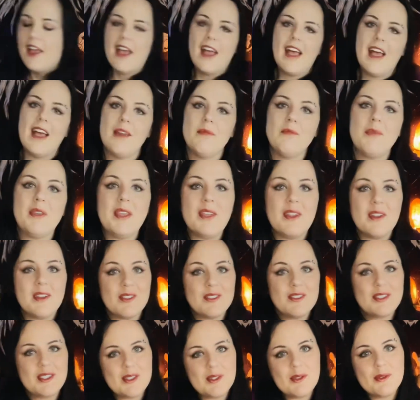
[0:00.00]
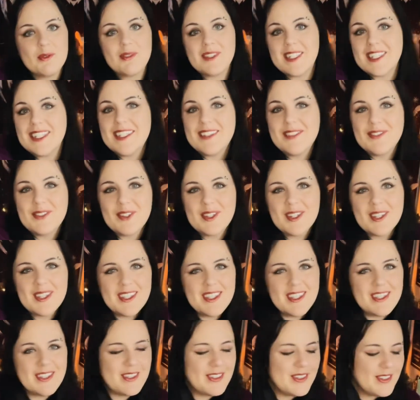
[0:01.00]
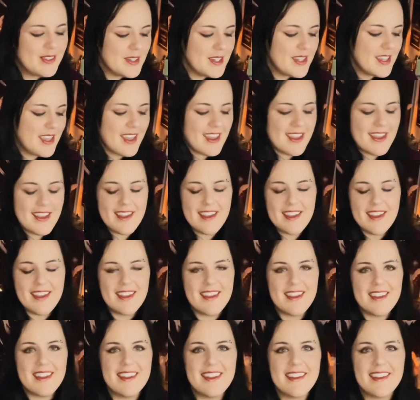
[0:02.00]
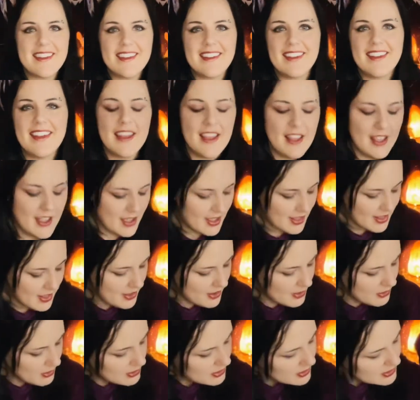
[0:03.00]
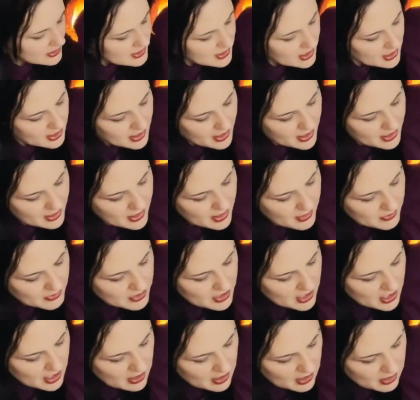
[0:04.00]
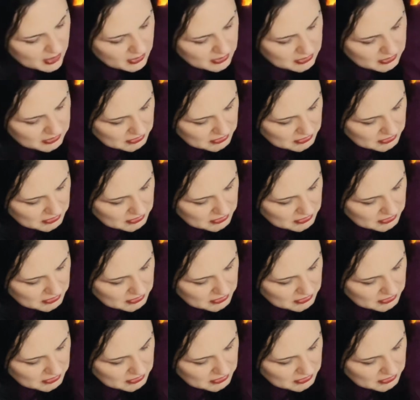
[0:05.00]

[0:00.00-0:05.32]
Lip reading: I'm here to read for you again. Hello, Cellulite and Love Tarot.